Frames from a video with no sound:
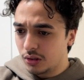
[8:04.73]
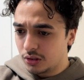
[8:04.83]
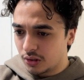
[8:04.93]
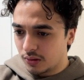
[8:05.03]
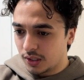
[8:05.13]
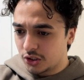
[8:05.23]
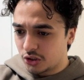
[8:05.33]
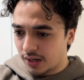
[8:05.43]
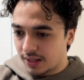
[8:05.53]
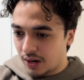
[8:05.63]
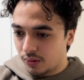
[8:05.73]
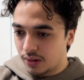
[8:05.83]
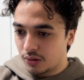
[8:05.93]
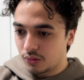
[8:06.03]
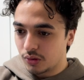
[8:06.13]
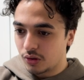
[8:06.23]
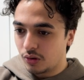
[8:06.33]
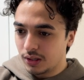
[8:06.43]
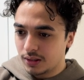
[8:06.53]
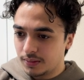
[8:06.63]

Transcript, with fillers: So let's try that one out real quick.